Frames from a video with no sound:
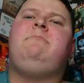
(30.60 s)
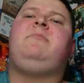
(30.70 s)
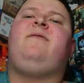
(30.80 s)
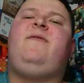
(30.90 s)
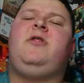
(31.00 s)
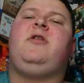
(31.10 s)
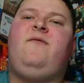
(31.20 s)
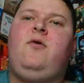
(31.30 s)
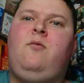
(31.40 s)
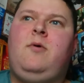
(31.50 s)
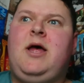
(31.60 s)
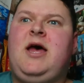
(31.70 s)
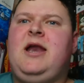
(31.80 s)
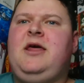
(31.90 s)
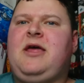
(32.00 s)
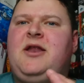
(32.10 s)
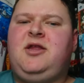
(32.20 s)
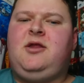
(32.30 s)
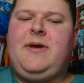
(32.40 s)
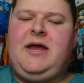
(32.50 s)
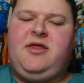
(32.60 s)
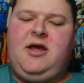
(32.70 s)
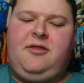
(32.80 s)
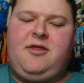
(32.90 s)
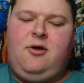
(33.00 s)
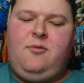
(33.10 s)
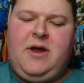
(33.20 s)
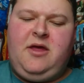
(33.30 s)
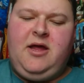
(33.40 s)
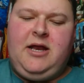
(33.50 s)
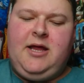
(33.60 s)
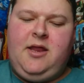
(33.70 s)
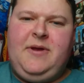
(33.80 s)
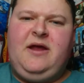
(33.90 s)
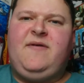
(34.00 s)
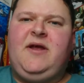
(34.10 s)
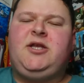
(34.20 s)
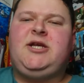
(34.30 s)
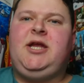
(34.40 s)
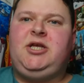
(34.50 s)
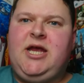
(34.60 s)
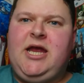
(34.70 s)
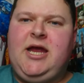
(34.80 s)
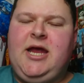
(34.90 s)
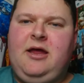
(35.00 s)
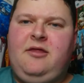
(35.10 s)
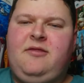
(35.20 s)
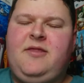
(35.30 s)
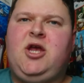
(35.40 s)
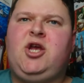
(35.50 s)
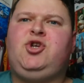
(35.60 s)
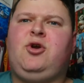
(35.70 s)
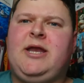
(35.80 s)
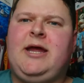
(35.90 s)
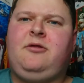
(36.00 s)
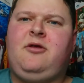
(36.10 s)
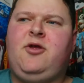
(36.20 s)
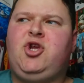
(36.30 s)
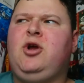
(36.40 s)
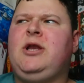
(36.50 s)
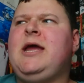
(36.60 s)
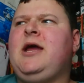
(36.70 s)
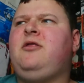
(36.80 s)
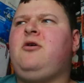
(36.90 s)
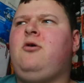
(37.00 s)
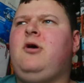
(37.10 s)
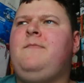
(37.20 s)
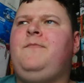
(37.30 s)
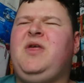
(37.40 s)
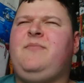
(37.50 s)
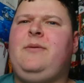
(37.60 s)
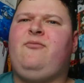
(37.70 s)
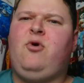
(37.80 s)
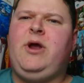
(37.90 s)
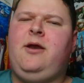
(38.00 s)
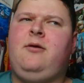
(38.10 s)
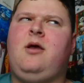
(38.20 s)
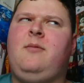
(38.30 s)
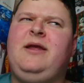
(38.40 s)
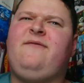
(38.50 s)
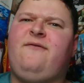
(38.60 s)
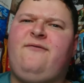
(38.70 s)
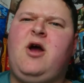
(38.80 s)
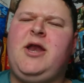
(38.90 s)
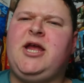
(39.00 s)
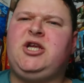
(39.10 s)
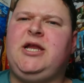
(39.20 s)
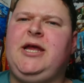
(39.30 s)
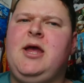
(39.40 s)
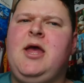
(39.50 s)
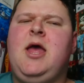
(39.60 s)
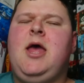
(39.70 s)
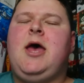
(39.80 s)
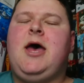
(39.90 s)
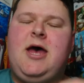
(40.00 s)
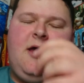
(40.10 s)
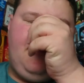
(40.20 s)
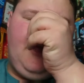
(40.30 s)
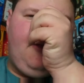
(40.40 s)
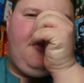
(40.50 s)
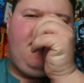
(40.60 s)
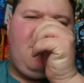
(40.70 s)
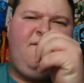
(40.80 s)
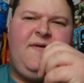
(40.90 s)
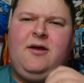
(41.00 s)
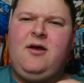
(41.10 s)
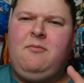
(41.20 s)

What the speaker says: So first of all, let's get into the basics. So basically, the big thing to change here is the sugar tax. So the sugar tax is being brought in, I believe, on Friday actually, 6, I think.